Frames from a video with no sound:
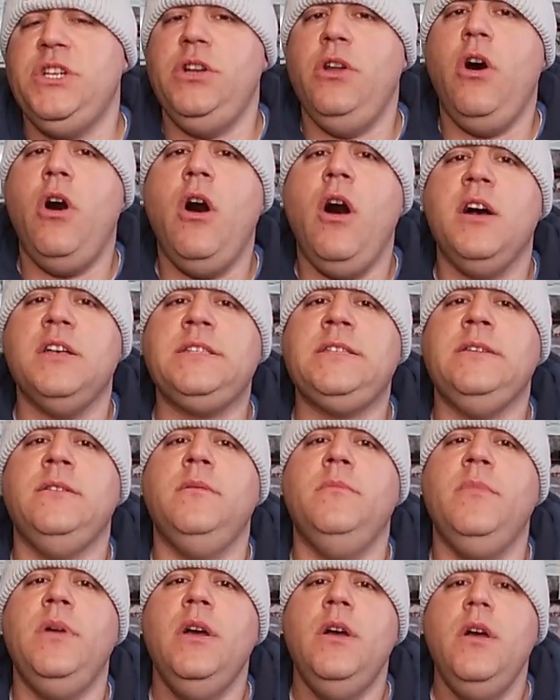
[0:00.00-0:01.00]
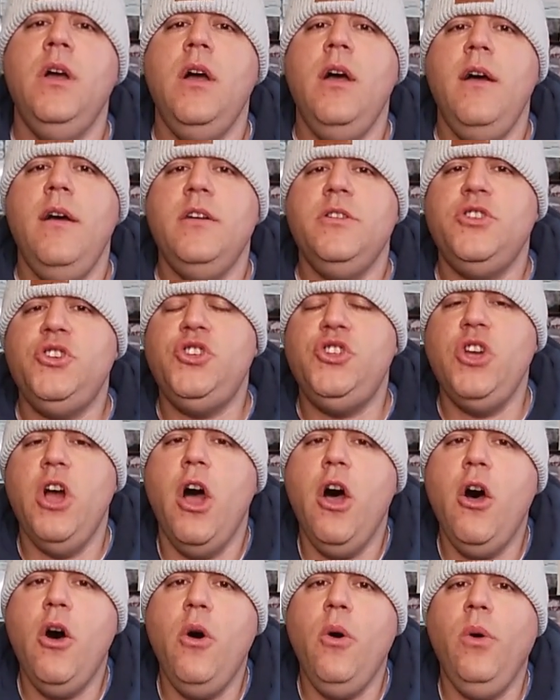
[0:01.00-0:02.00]
an awesome
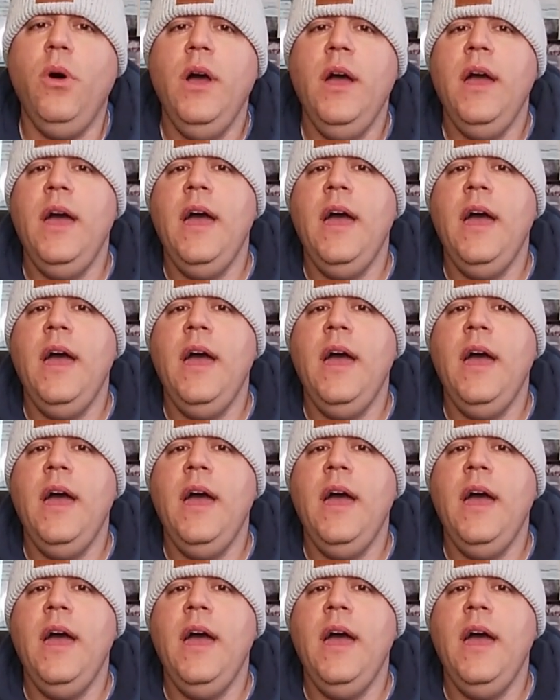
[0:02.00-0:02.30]
show